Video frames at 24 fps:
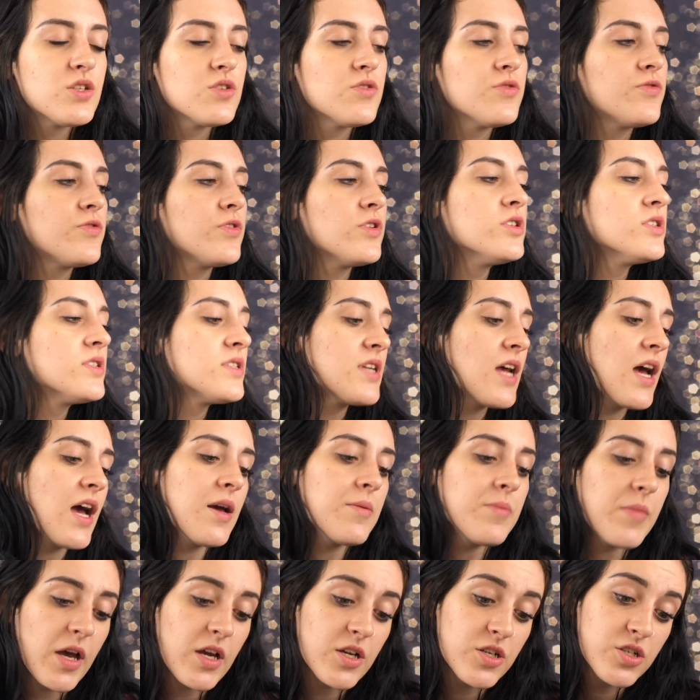So first,
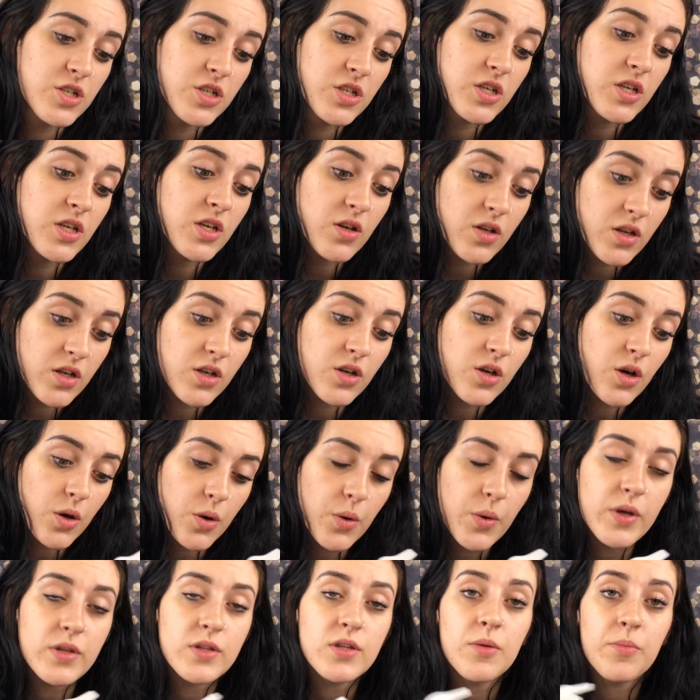I'm actually gonna
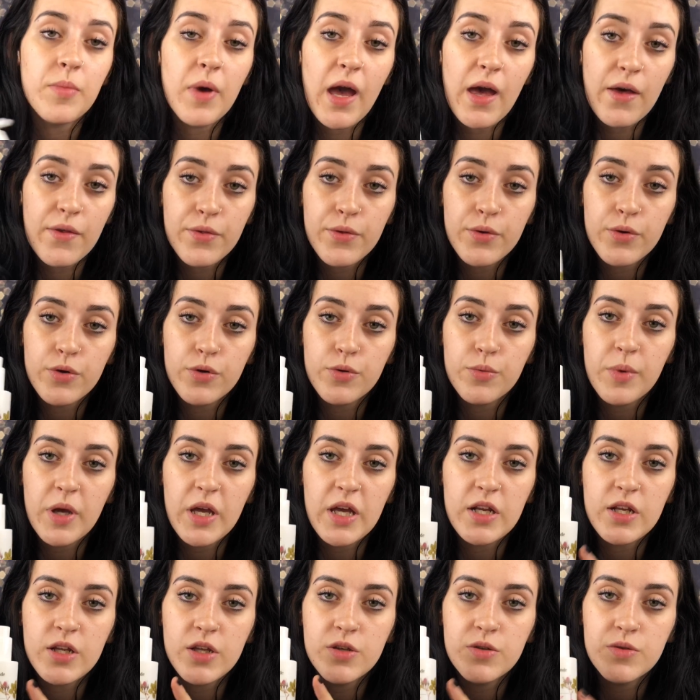go in the bathroom
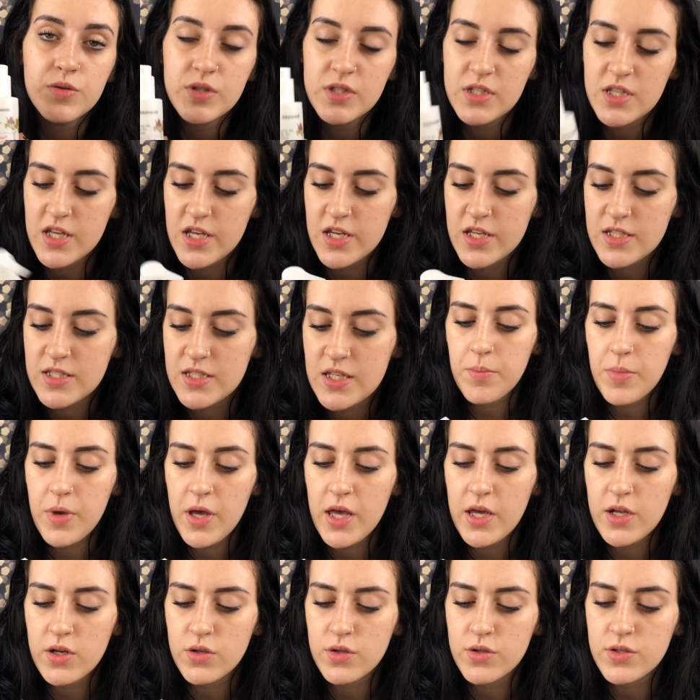and use this
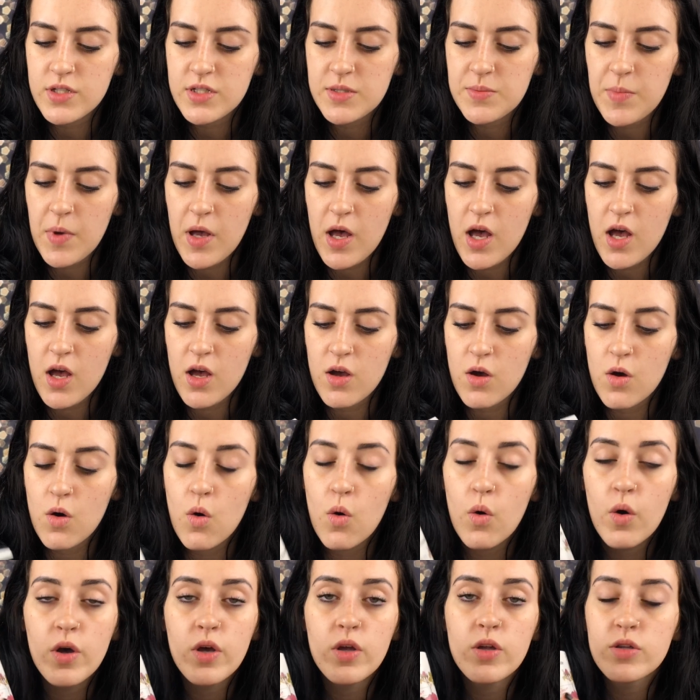Petal Spa
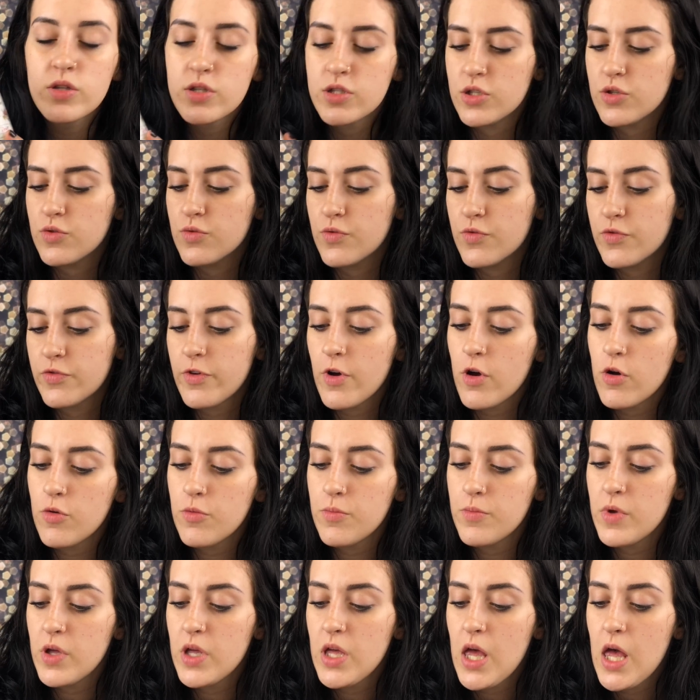Oil to
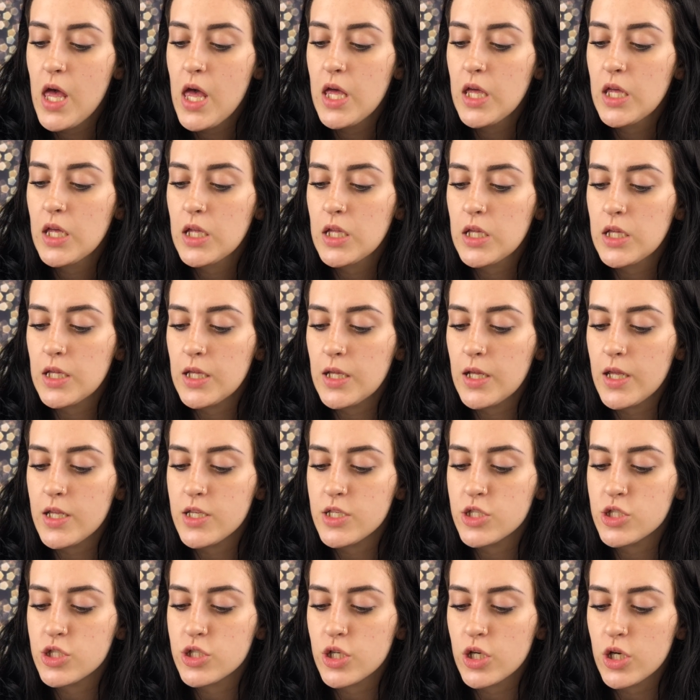Foam
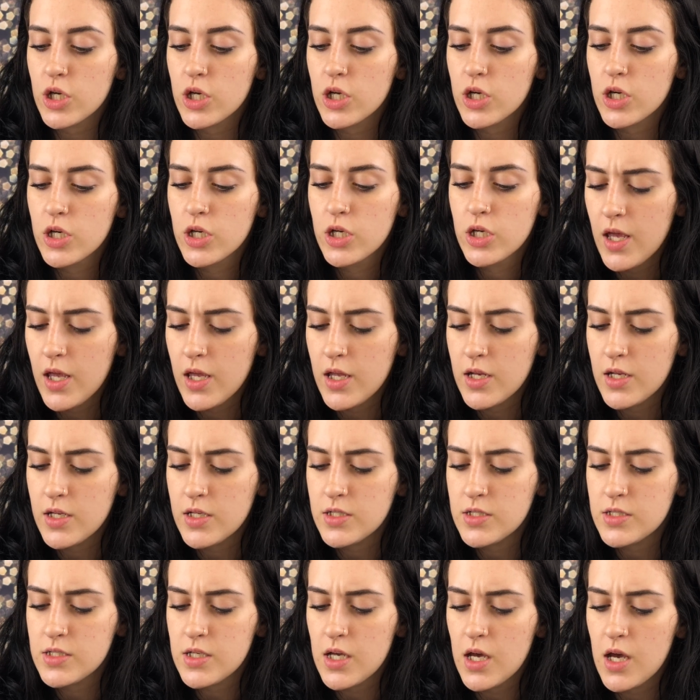cleanser,
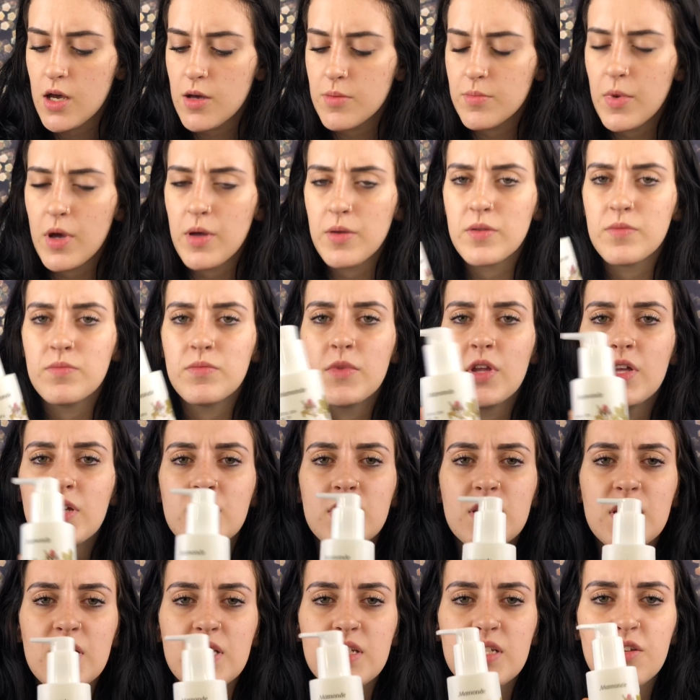and it
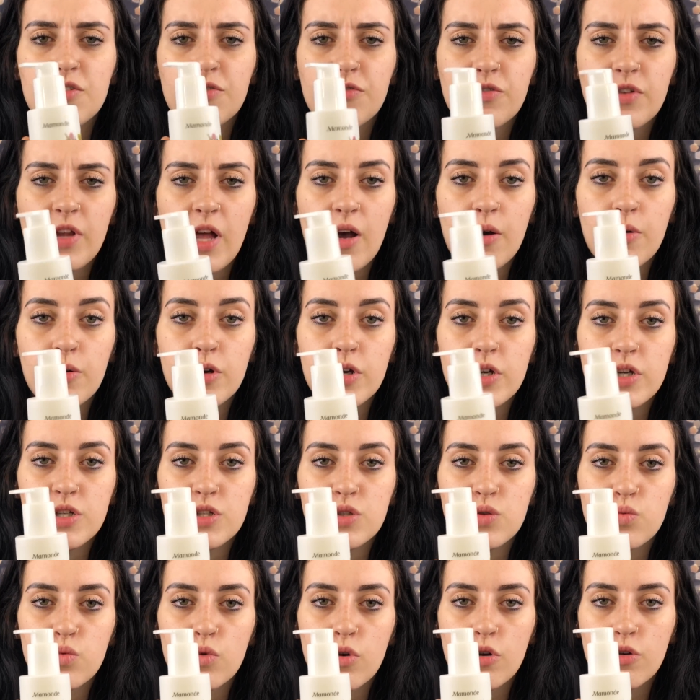says the flower
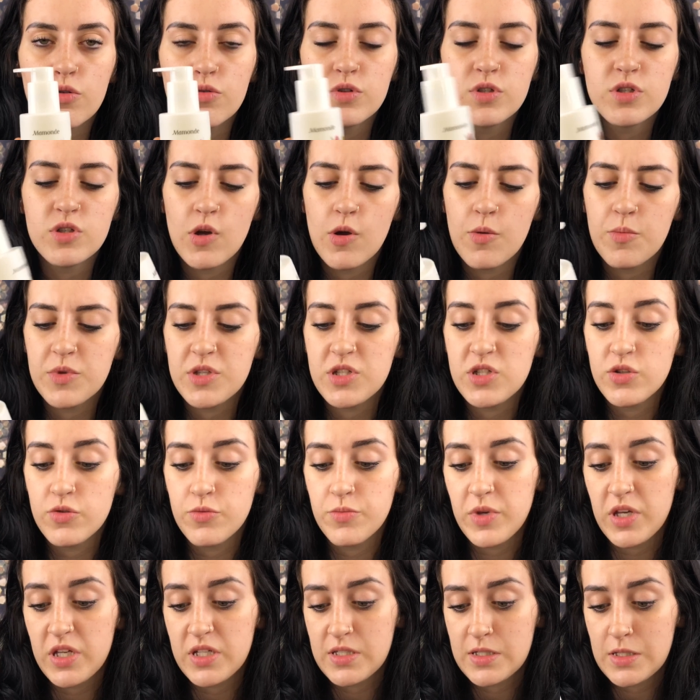is rose, so I'm
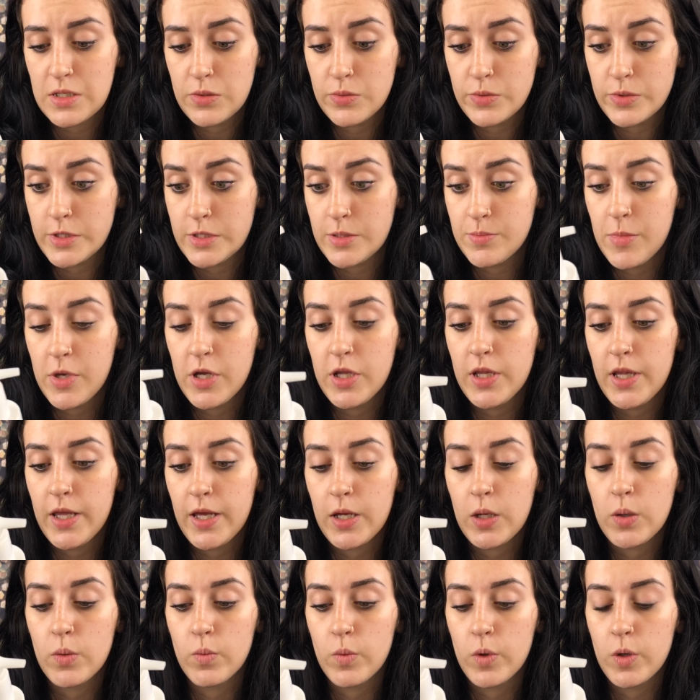assuming it's gonna smell
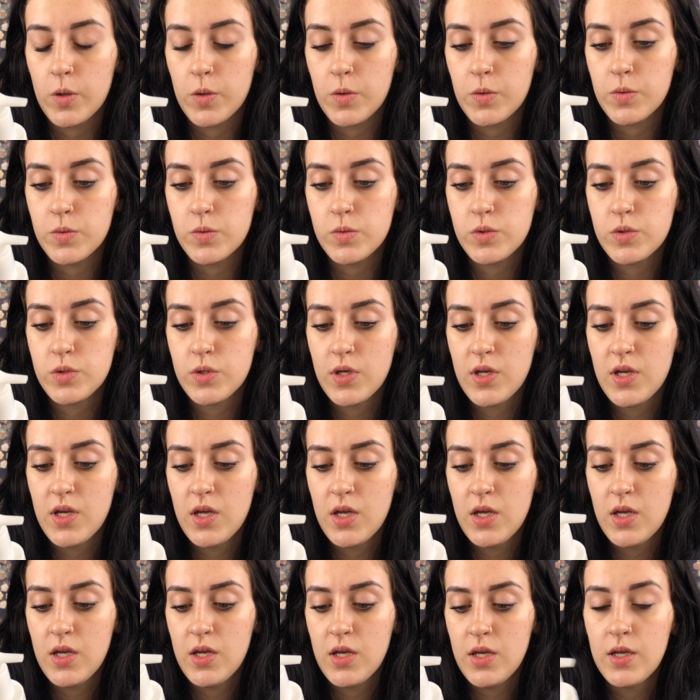like a rose.
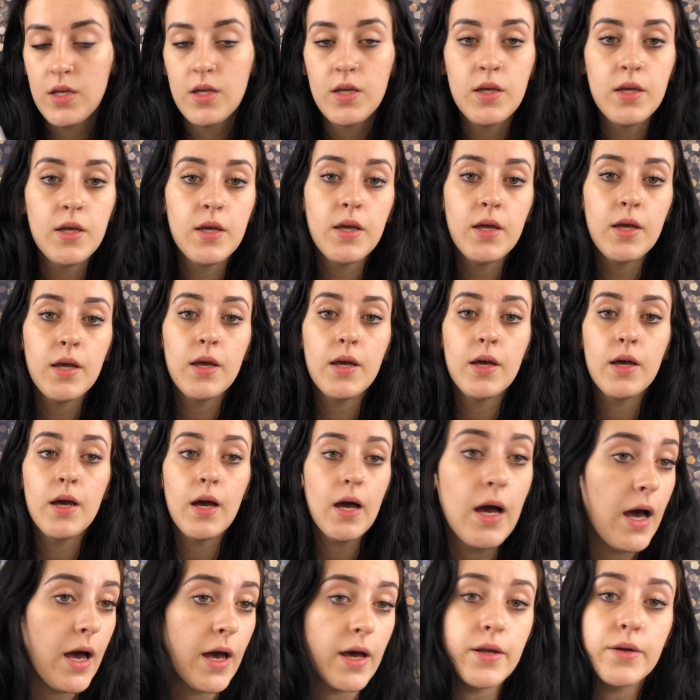
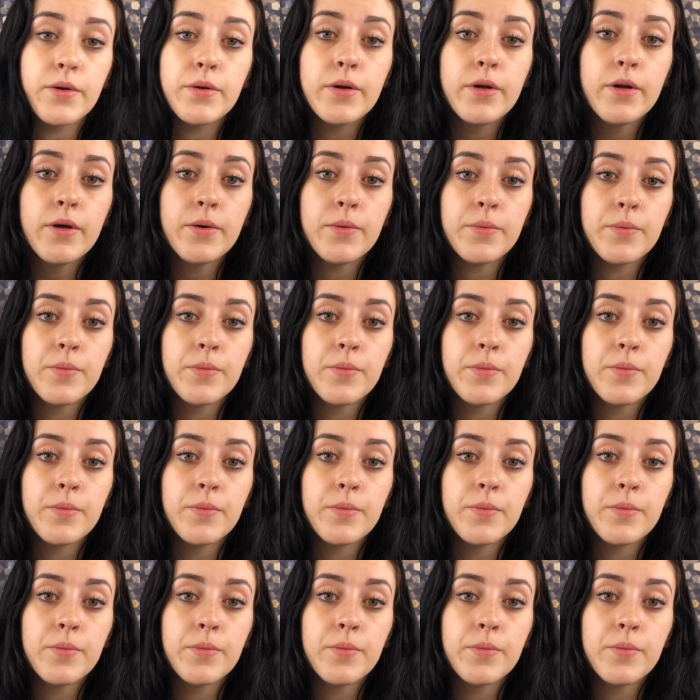I don't know.